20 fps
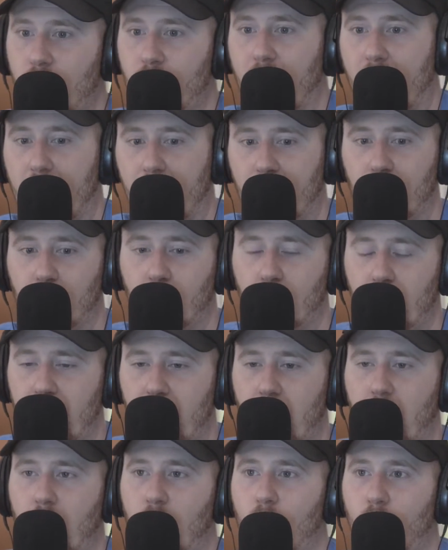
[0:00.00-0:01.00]
like,
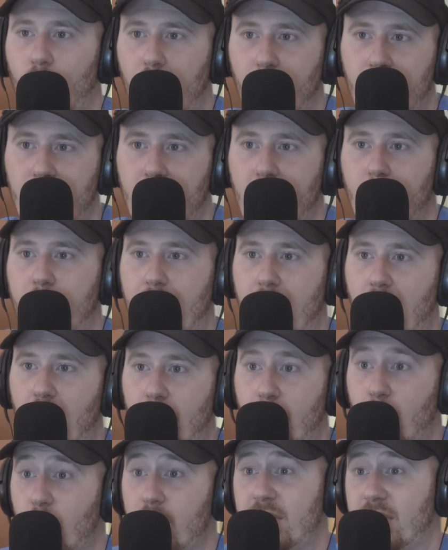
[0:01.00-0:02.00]
you know, women
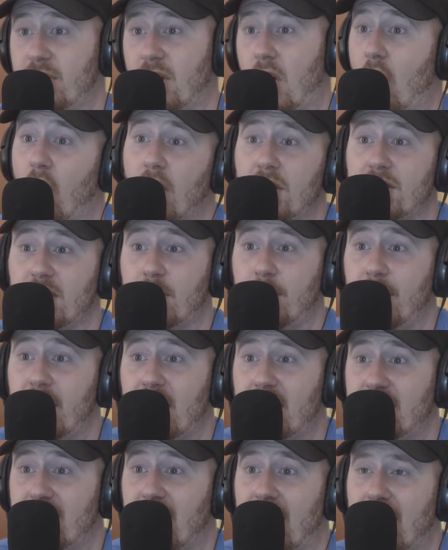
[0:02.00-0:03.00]
empowerment, which is awesome
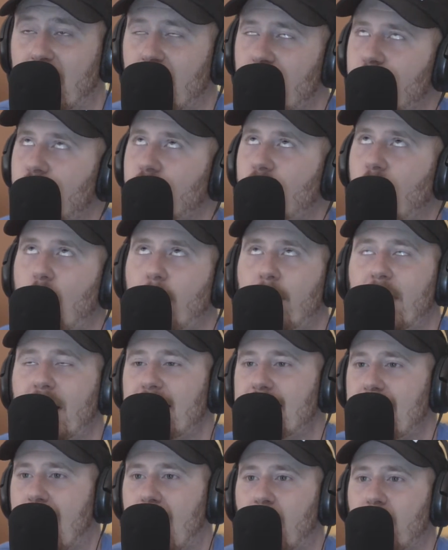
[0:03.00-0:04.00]
because yeah. like, there's so many
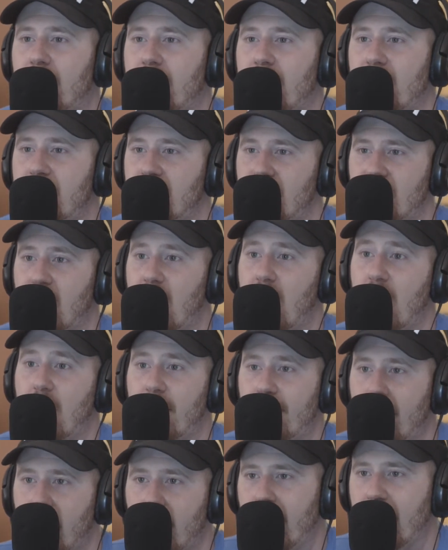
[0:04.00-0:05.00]
talented, just
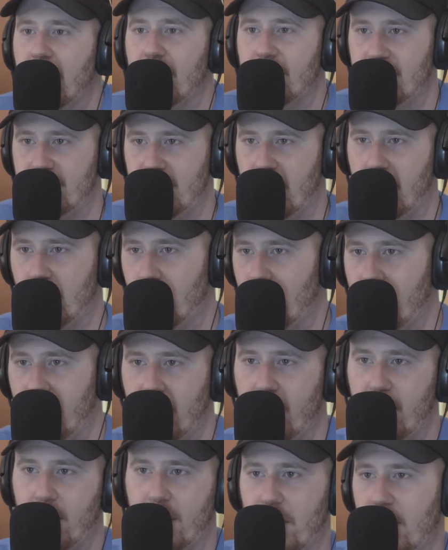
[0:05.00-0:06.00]
filmmakers in general, whether
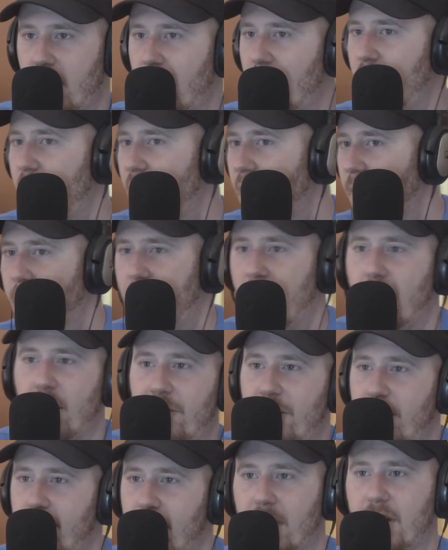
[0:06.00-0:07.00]
they're male,
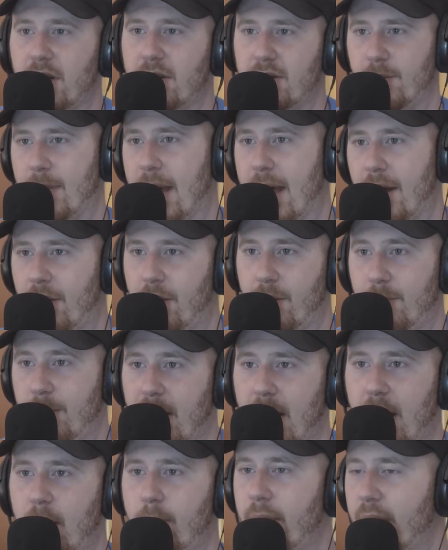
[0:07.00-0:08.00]
female, doesn't matter to
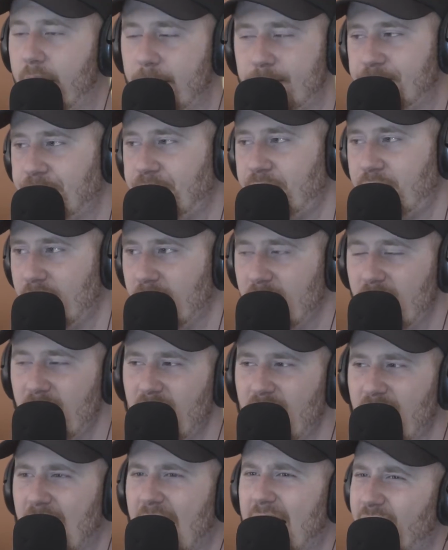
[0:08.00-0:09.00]
yeah. me, but right.
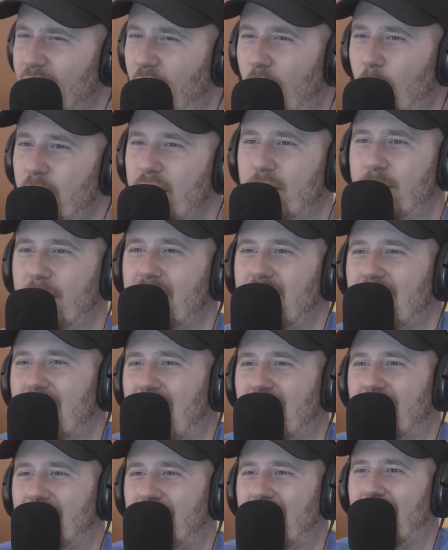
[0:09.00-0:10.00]
it's always been
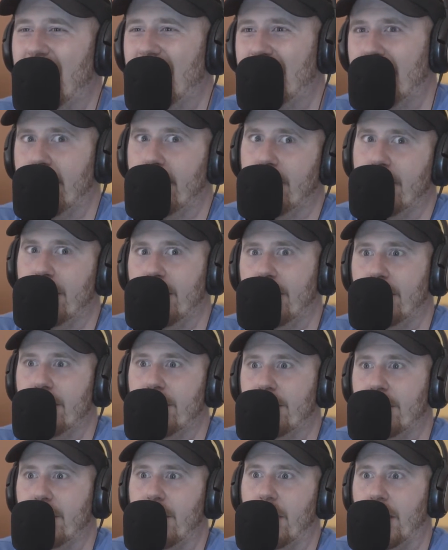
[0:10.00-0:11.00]
kind of like,
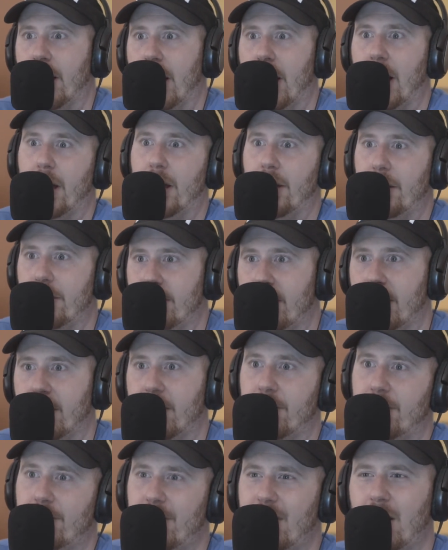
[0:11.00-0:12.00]
a guy is like,
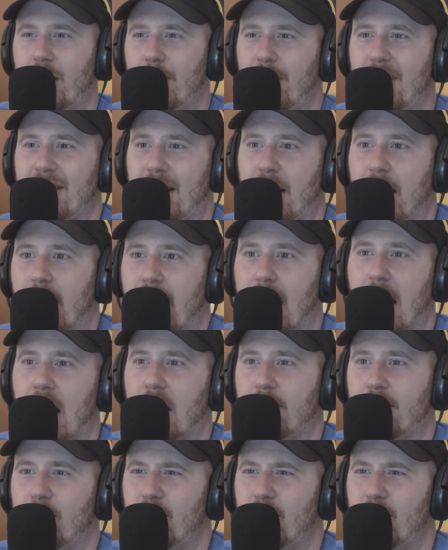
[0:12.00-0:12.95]
if you know what I mean? It's like a guy's,